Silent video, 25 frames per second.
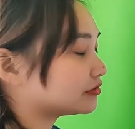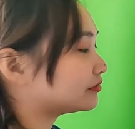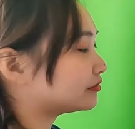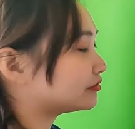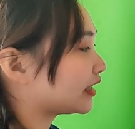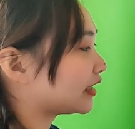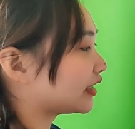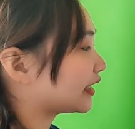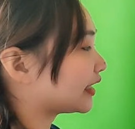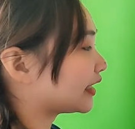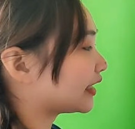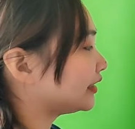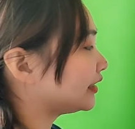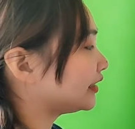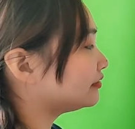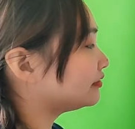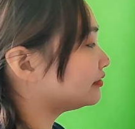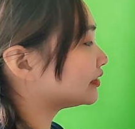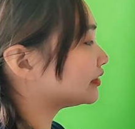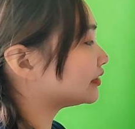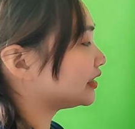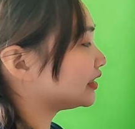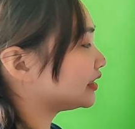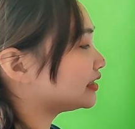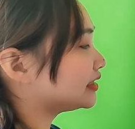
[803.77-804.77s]
Now the
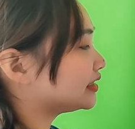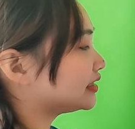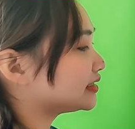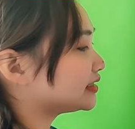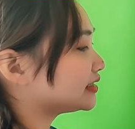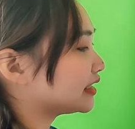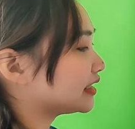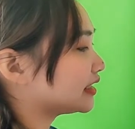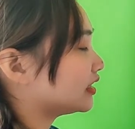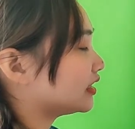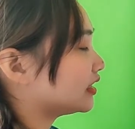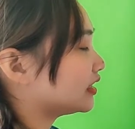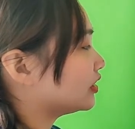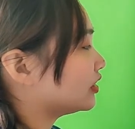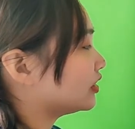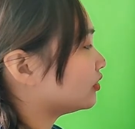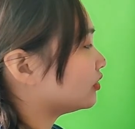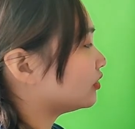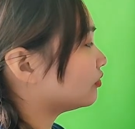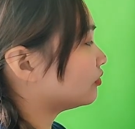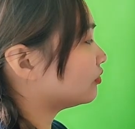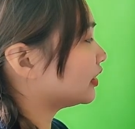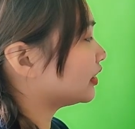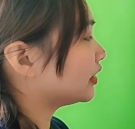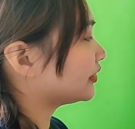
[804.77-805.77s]
total
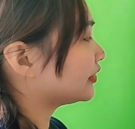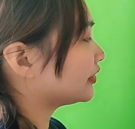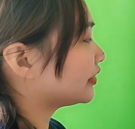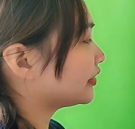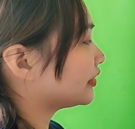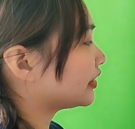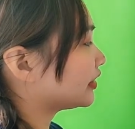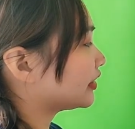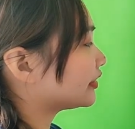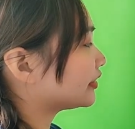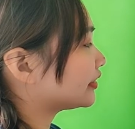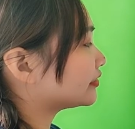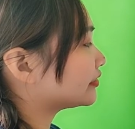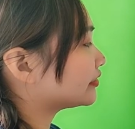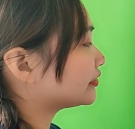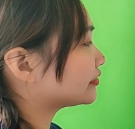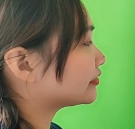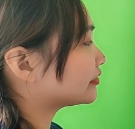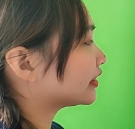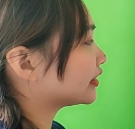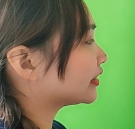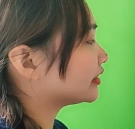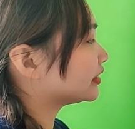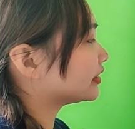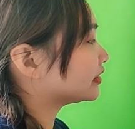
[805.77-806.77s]
should be equal
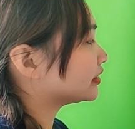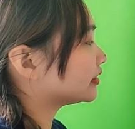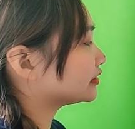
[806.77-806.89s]
to